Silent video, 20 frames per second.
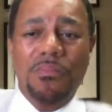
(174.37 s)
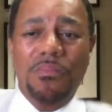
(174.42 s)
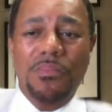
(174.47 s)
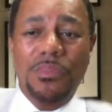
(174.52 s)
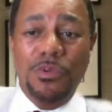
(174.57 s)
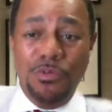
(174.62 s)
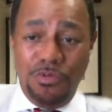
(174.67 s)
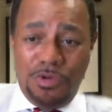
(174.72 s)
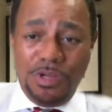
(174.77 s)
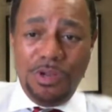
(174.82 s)

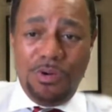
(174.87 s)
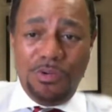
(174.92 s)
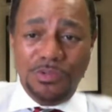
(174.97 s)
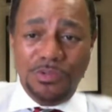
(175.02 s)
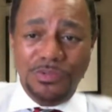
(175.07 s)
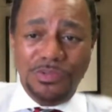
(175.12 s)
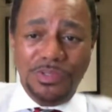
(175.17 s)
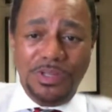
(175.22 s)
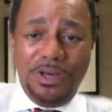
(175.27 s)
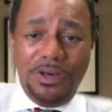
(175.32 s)
new
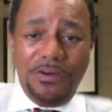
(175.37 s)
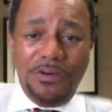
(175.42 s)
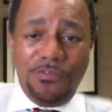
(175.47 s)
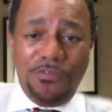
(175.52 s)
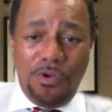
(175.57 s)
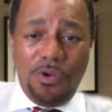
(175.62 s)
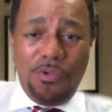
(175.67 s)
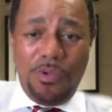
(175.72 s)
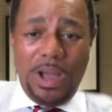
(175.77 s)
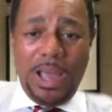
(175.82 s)
clothes
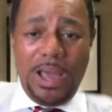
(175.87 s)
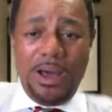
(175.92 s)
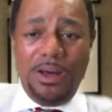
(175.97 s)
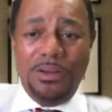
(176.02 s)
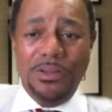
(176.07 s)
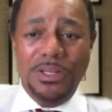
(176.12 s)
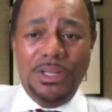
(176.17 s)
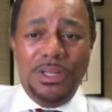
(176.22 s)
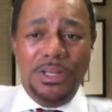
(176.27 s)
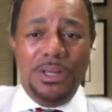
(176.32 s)
for a
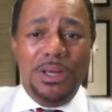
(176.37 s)
while.